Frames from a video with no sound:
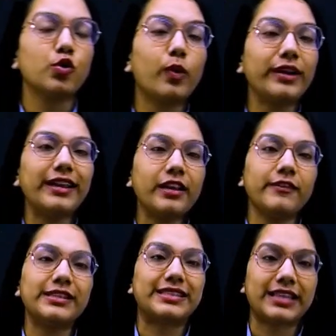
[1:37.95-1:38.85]
So what can
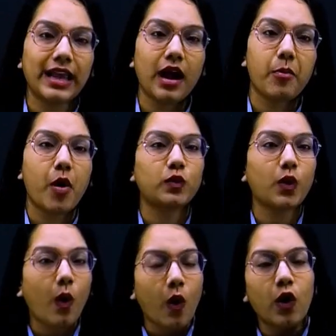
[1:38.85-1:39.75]
we say about
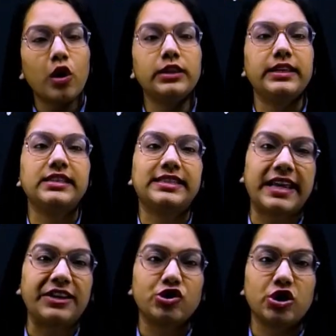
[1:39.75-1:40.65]
all these
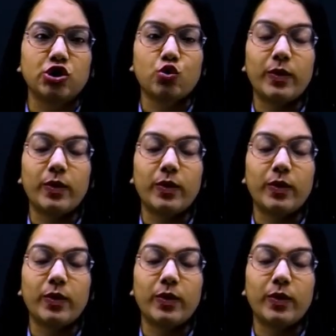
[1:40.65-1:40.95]
tangents?